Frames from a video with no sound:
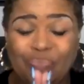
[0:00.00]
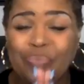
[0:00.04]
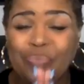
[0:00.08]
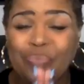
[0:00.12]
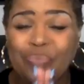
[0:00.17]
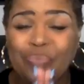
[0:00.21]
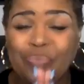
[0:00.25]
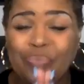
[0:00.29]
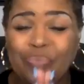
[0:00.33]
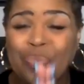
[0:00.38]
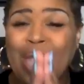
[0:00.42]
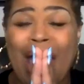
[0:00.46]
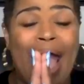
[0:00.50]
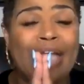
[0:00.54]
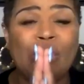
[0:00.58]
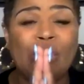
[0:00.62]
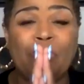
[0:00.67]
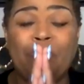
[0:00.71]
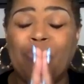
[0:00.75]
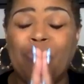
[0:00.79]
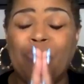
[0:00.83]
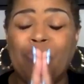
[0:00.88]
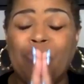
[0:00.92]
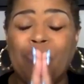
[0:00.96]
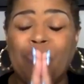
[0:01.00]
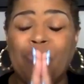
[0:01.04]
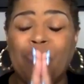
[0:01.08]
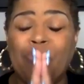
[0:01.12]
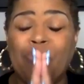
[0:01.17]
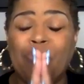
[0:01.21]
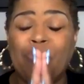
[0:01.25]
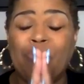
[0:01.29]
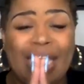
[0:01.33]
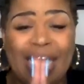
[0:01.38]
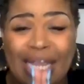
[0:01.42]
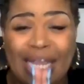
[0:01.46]
you. I
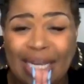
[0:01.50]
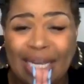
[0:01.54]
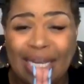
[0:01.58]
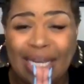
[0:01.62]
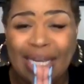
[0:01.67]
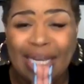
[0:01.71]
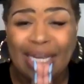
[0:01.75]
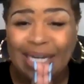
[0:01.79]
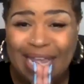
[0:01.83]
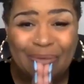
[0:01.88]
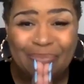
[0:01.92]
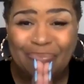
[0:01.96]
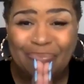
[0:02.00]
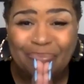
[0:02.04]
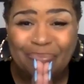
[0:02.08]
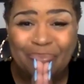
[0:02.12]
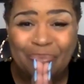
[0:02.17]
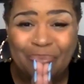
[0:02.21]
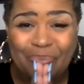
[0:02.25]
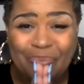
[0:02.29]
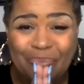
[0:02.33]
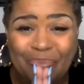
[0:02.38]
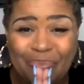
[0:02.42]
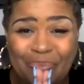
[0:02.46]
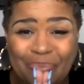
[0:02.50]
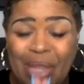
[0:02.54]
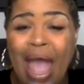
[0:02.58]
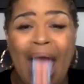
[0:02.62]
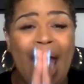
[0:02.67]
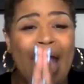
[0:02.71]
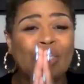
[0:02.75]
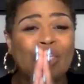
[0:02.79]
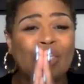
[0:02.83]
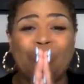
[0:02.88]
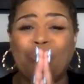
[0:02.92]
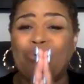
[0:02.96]
support your healing.
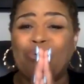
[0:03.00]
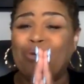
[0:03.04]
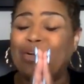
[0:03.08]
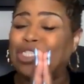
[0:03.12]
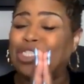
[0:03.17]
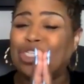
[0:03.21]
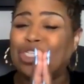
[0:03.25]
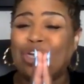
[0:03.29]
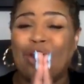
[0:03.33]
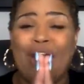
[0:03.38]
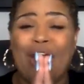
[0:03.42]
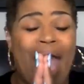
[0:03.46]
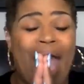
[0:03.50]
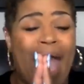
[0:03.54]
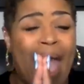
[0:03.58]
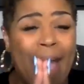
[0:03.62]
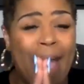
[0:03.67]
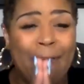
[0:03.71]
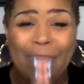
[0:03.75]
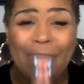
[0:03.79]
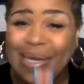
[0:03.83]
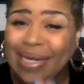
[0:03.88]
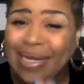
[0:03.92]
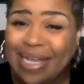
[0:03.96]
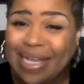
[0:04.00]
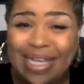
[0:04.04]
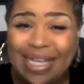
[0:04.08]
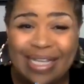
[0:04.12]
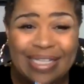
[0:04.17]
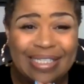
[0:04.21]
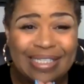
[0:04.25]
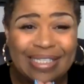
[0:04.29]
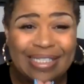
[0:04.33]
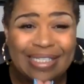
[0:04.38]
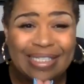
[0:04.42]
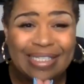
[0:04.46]
I support your
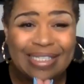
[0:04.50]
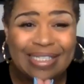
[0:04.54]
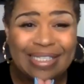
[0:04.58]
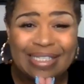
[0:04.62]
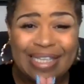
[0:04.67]
happiness.